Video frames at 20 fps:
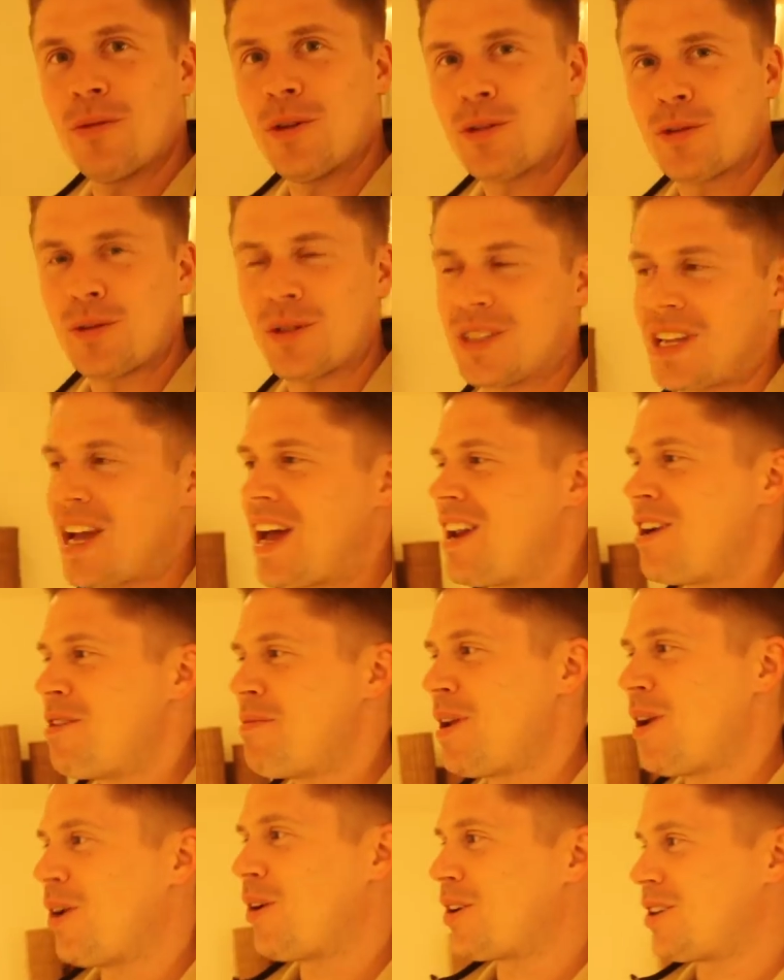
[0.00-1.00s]
Wish we were staying here a
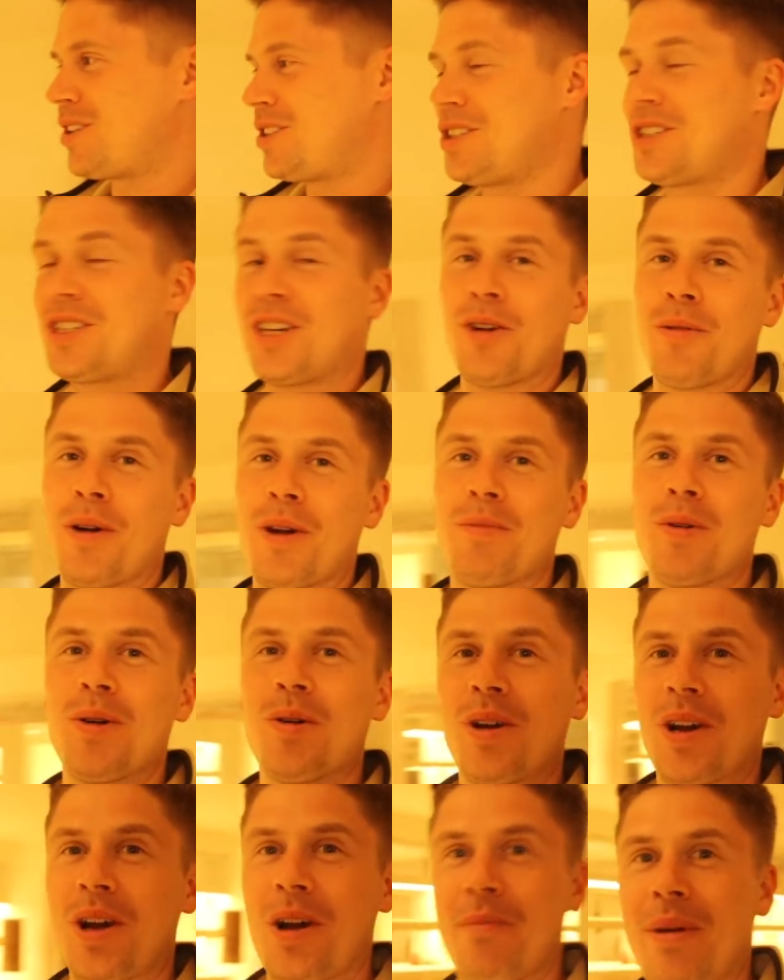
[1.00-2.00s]
bit longer just to chill by the
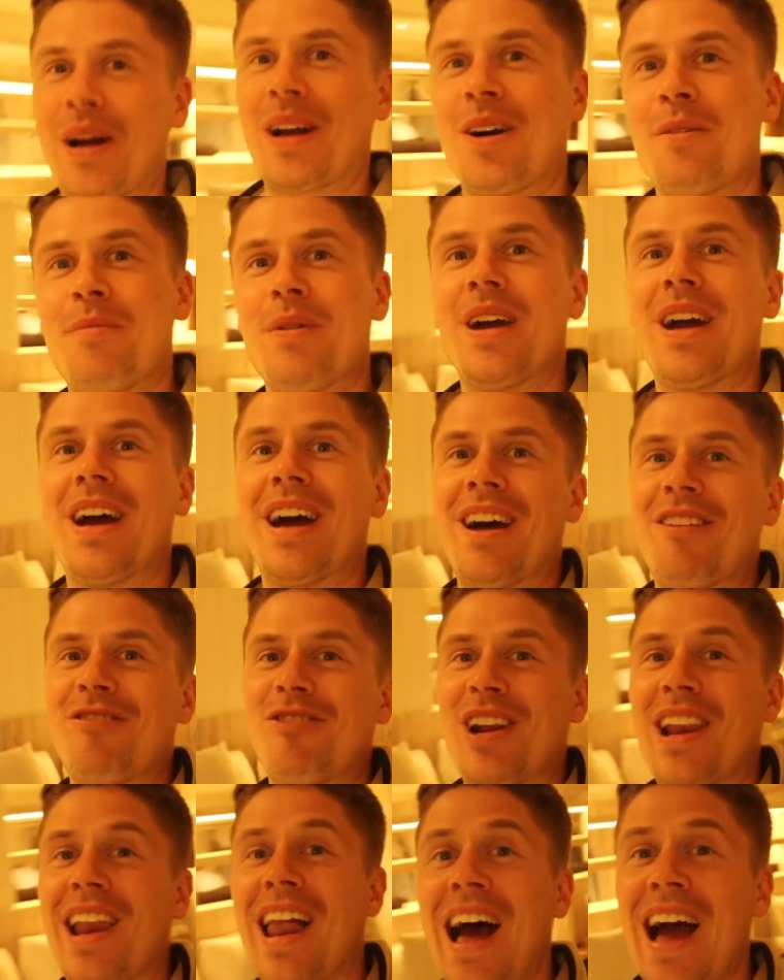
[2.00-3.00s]
pool and come back up here and
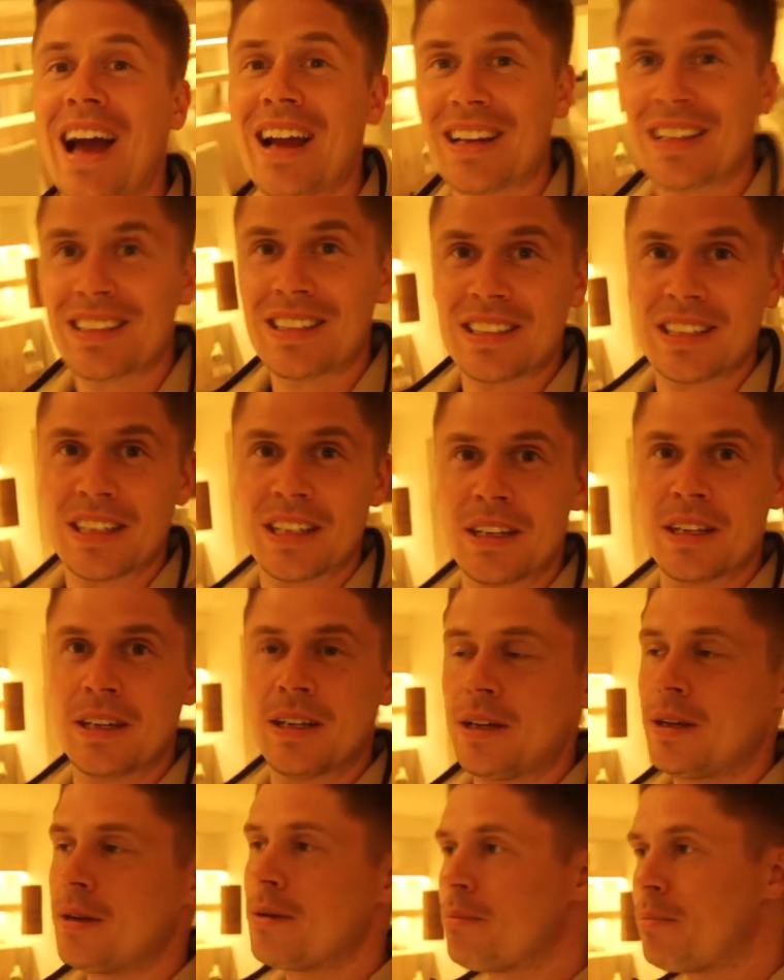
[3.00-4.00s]
relax.
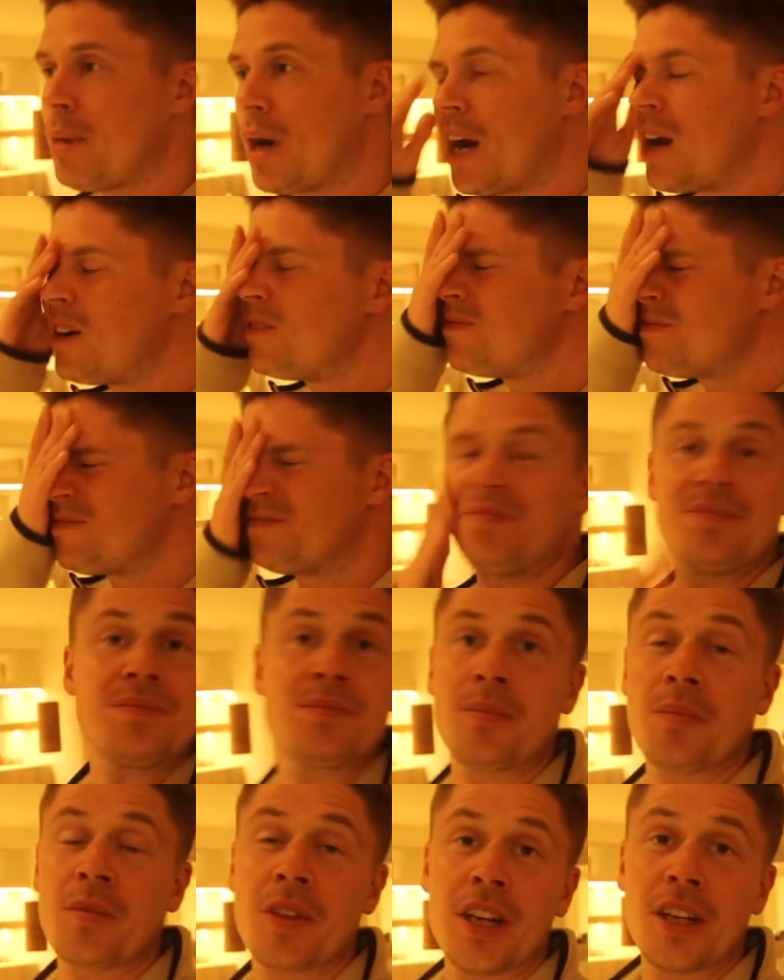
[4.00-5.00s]
But,
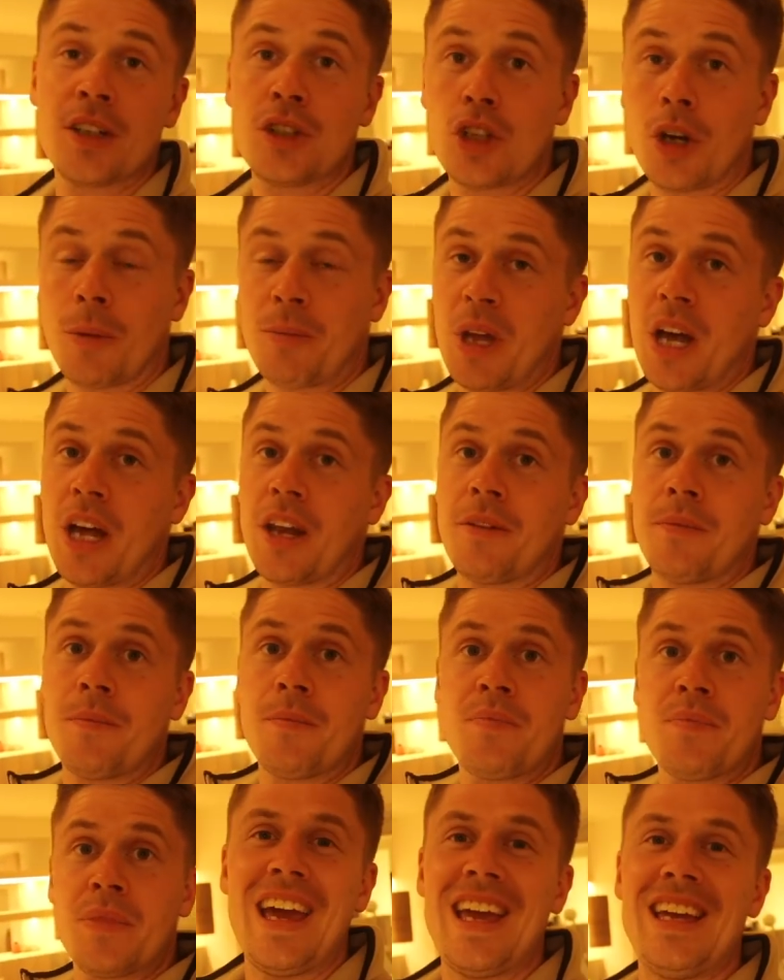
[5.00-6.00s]
job
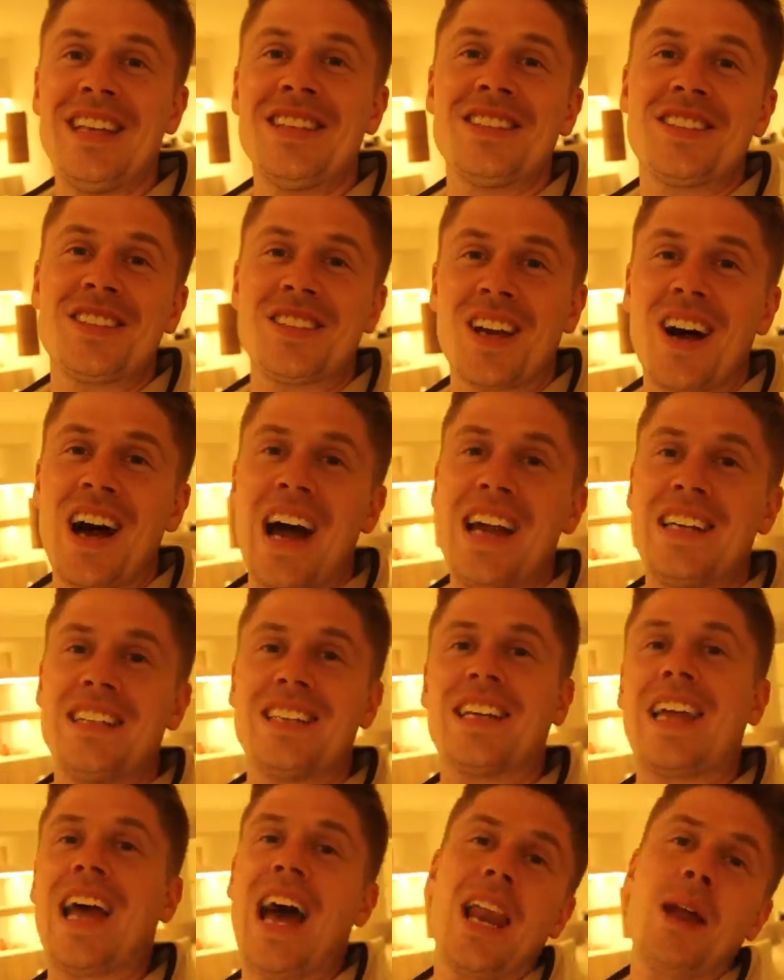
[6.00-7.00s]
done.
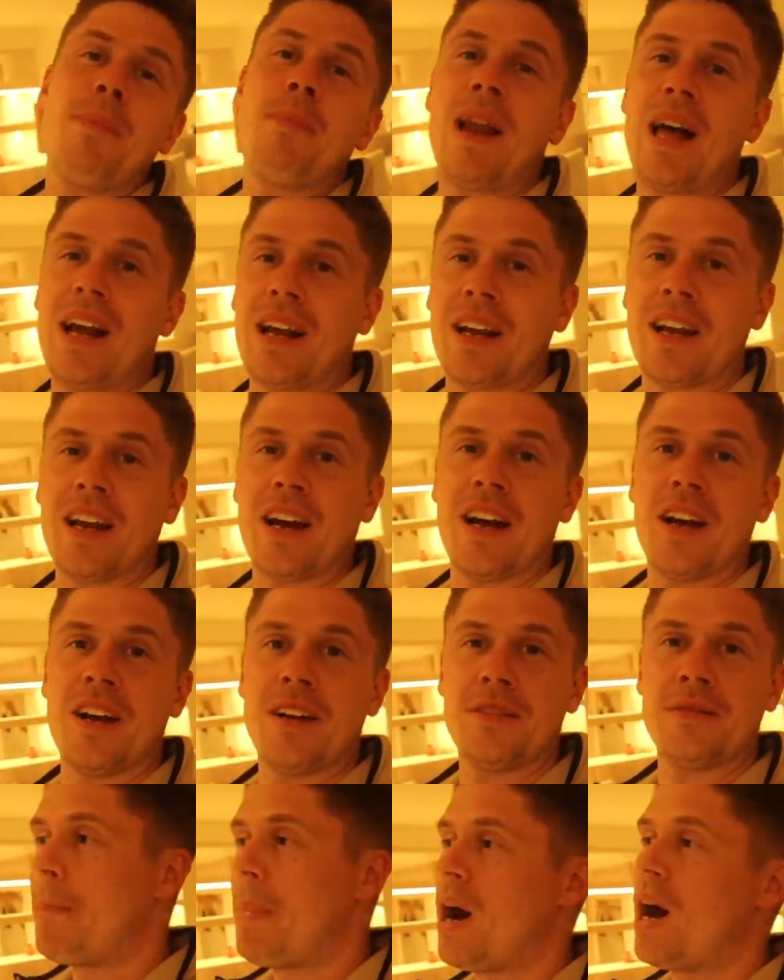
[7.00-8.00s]
Inside Calablanca
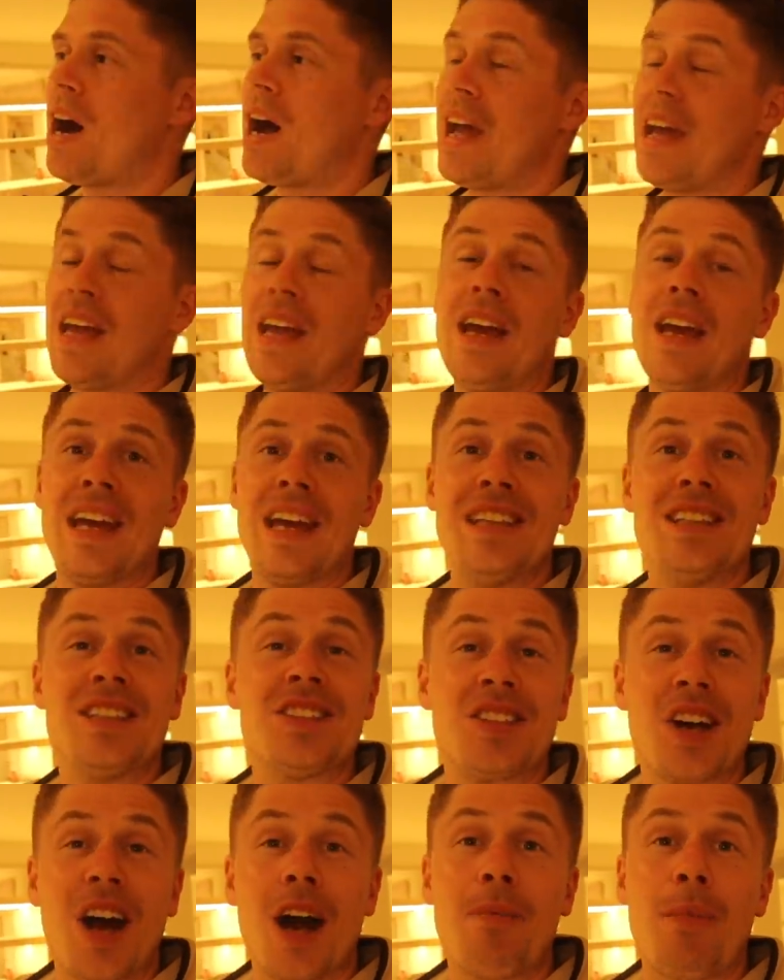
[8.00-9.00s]
by
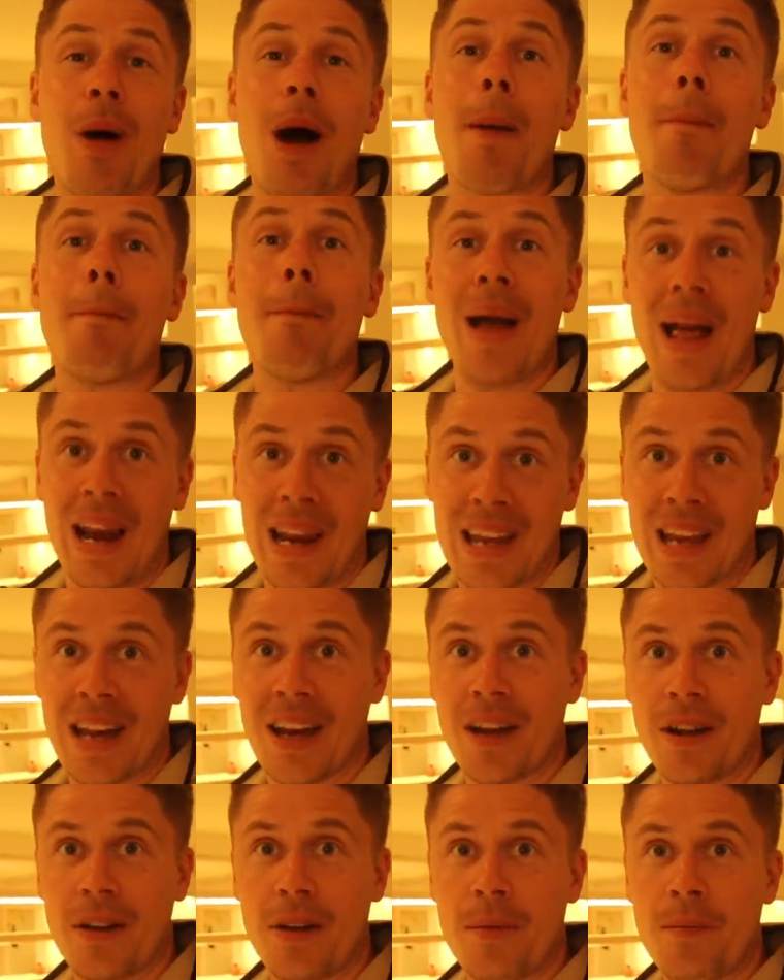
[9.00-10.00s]
INNSiDE by
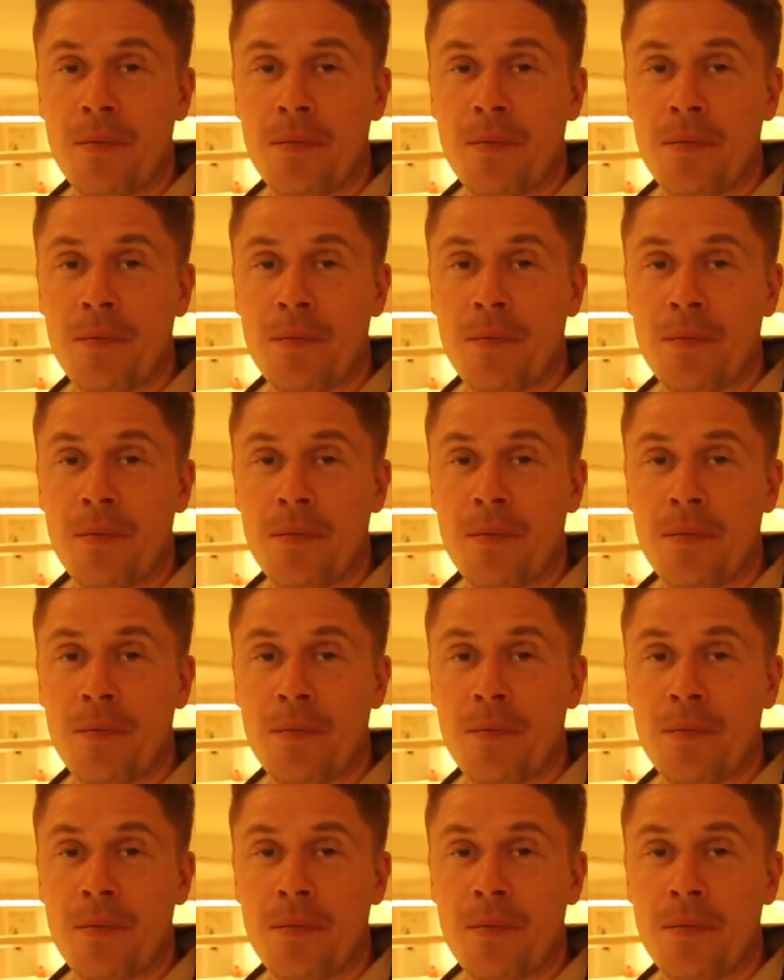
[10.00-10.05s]
Meliá.